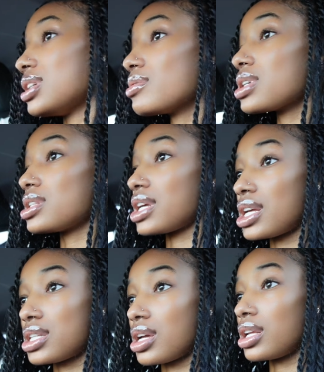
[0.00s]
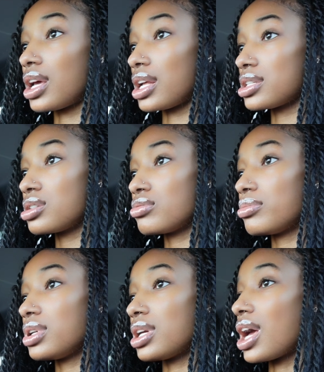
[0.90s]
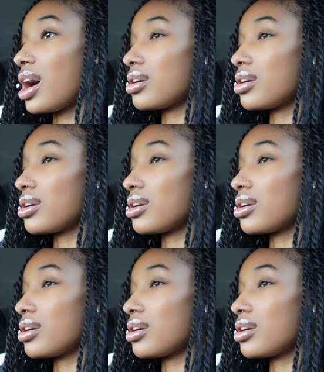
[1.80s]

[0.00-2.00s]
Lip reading: that was her second time getting an attitude with me and I